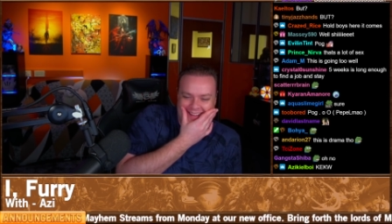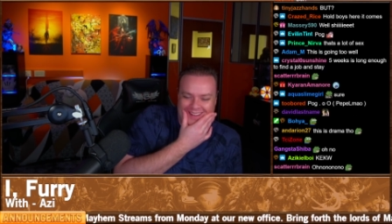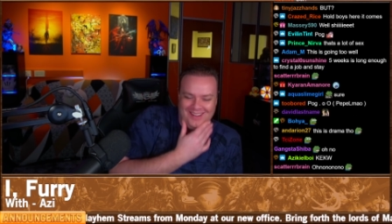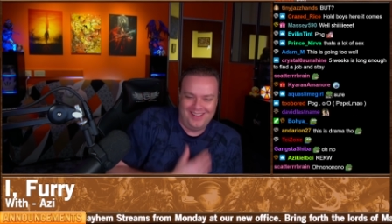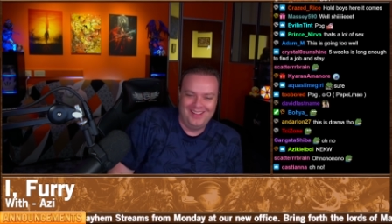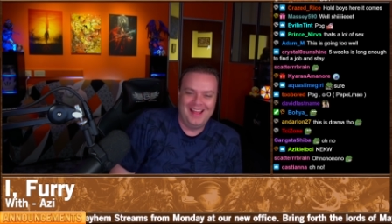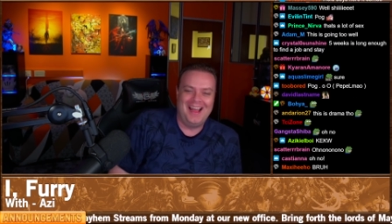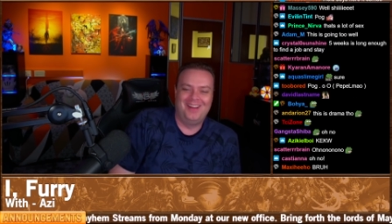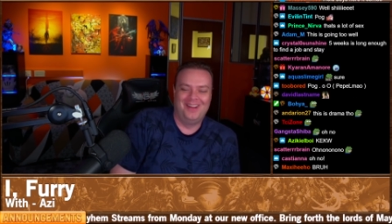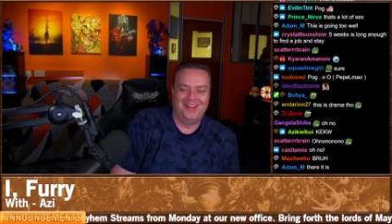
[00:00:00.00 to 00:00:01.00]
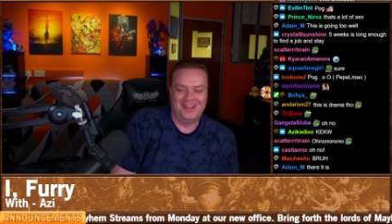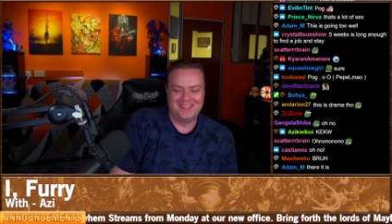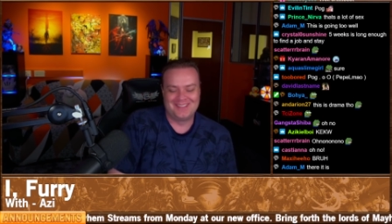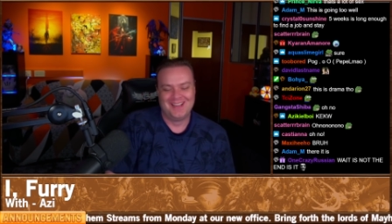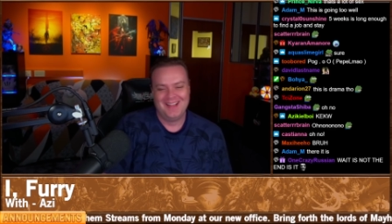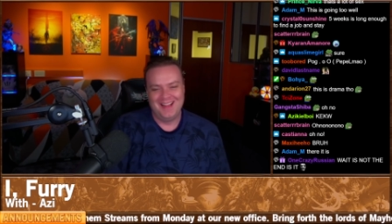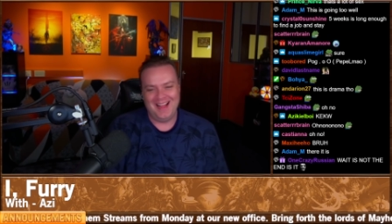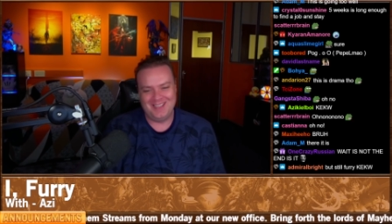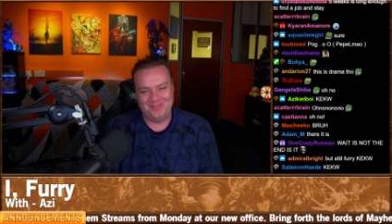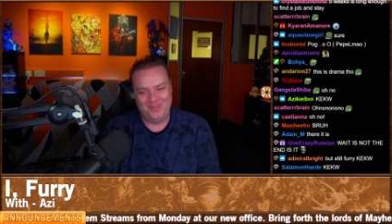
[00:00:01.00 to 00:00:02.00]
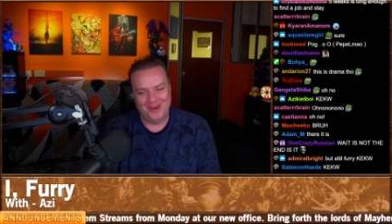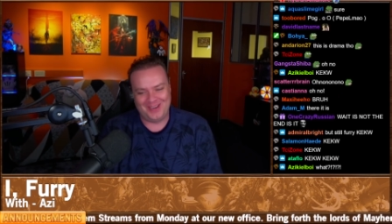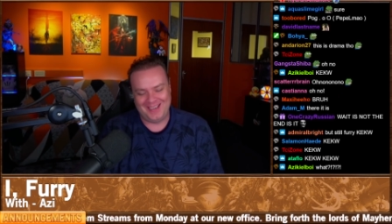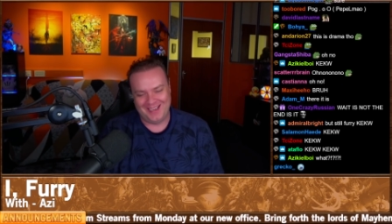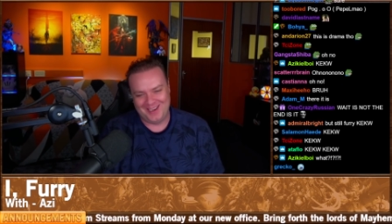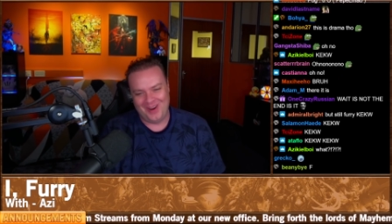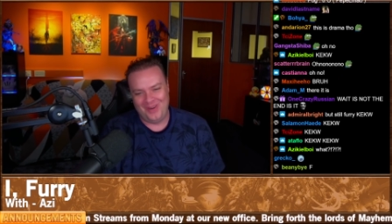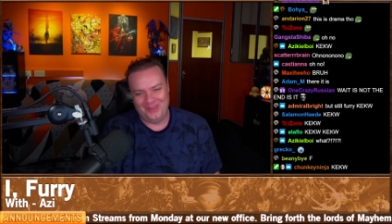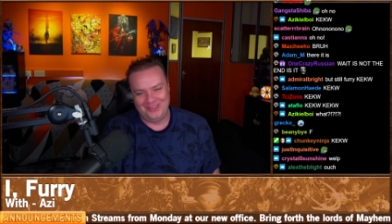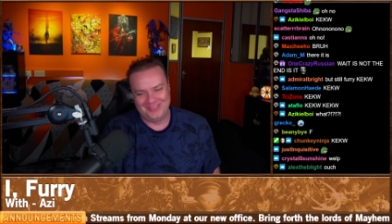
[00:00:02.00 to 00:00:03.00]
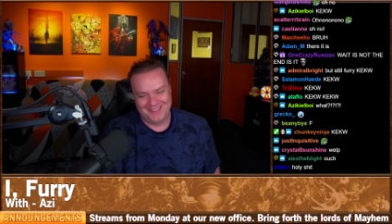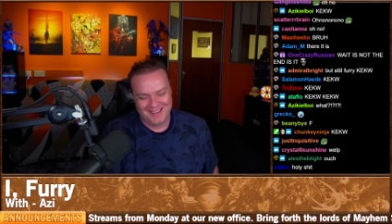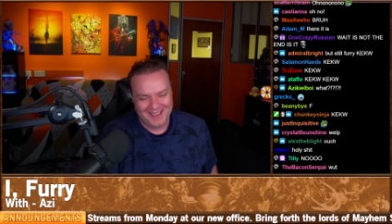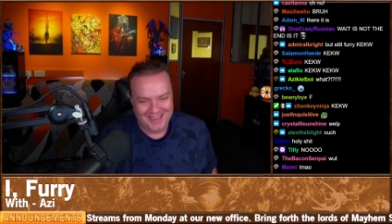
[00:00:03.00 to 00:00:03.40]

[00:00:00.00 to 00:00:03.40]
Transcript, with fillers: Oh, that hurts. That's fucking cold.